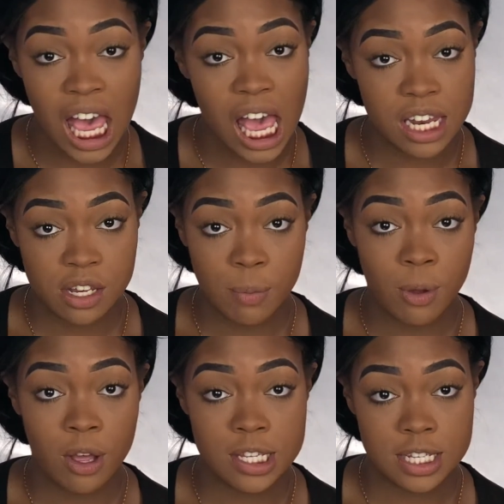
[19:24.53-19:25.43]
I took a
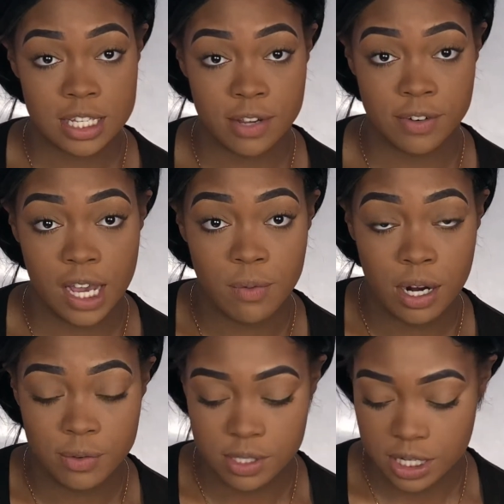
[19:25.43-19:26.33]
pause because I forgot what
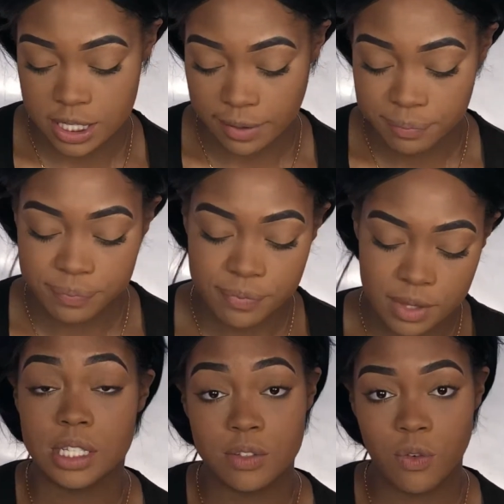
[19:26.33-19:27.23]
I was going to say.
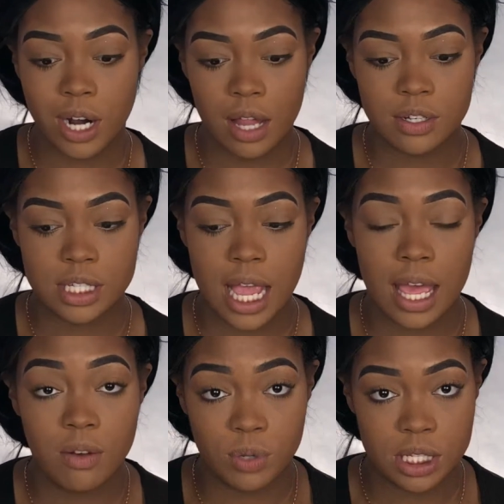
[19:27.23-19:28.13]
This is $4,
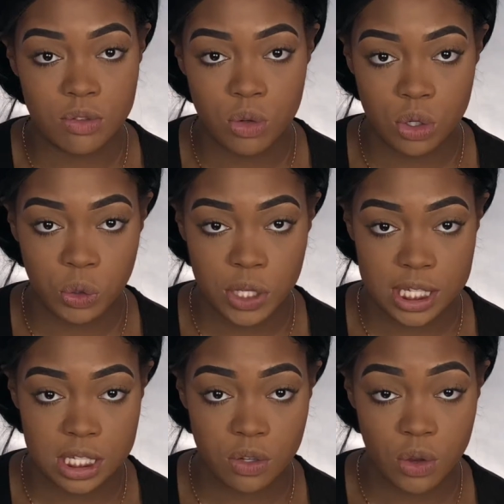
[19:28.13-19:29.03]
and what this will do
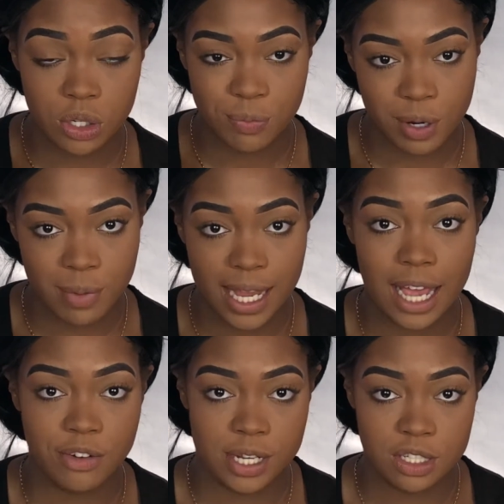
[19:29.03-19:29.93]
is it's going to bring back
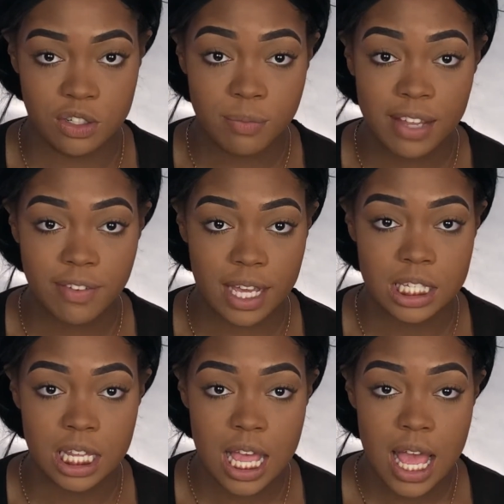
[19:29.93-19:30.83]
hydration to my face,
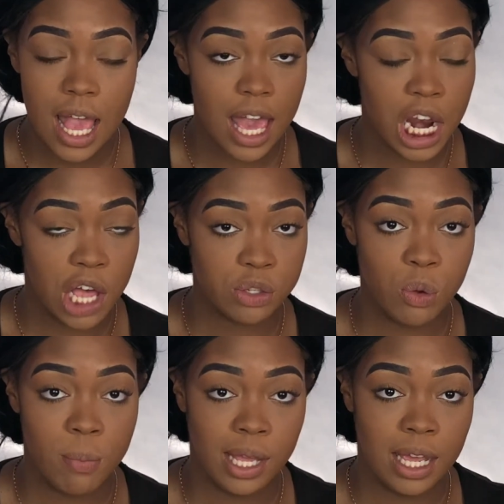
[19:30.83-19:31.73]
and also
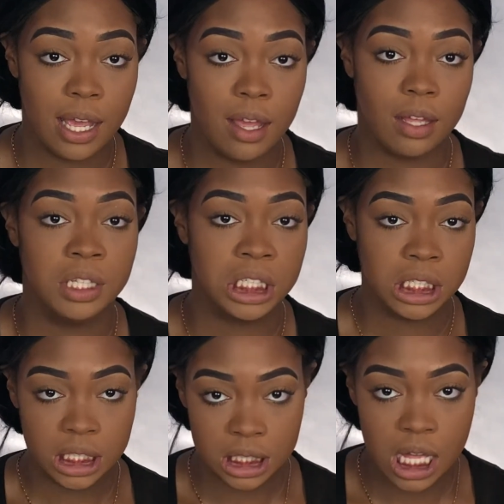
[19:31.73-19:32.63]
will make a
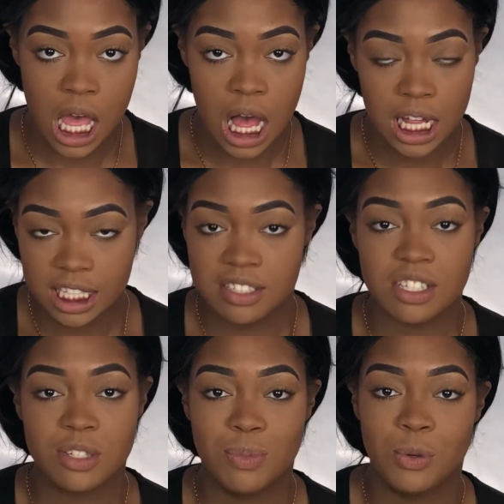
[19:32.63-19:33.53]

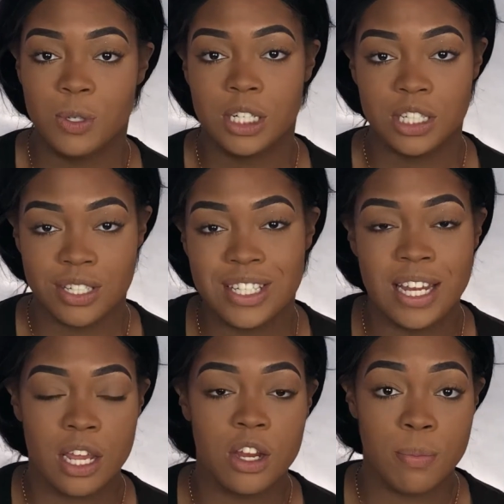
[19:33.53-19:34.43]
smoother,
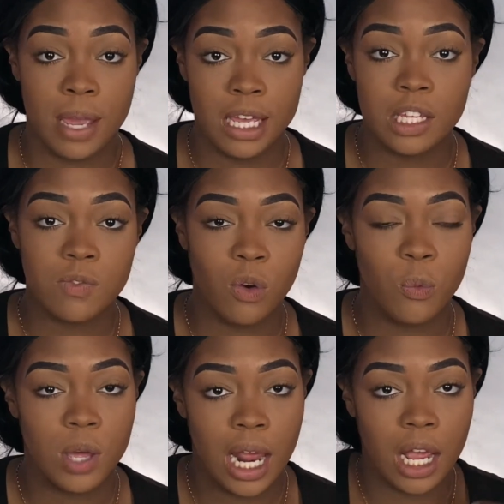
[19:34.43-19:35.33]
stickier base for
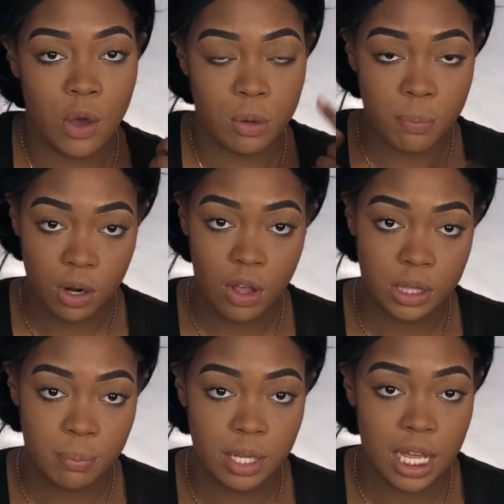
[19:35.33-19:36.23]
when I go to put on the
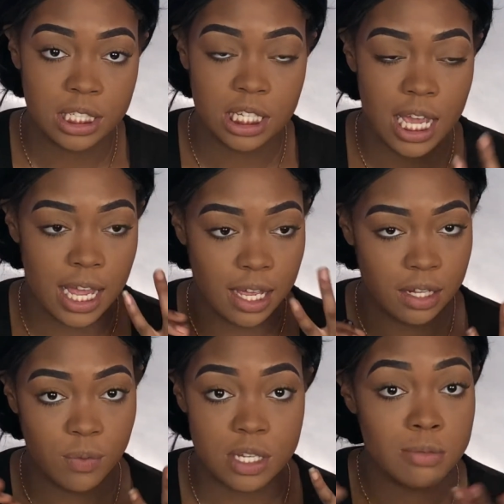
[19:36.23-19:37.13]
blush and
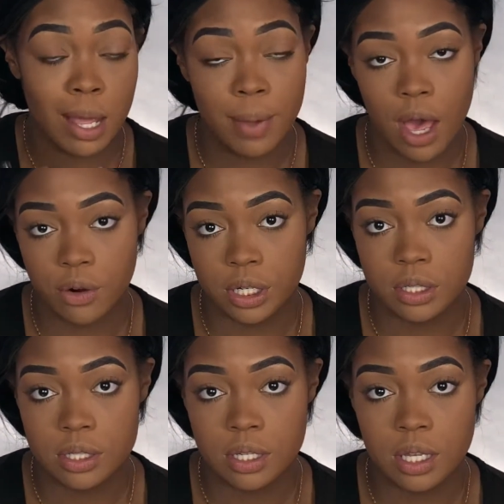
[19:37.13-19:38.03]
the rest of my
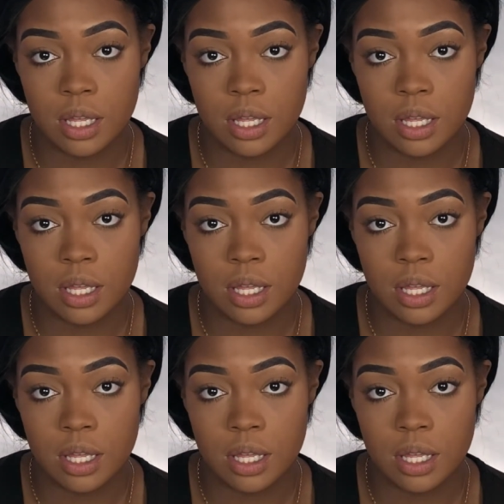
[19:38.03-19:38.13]
powders.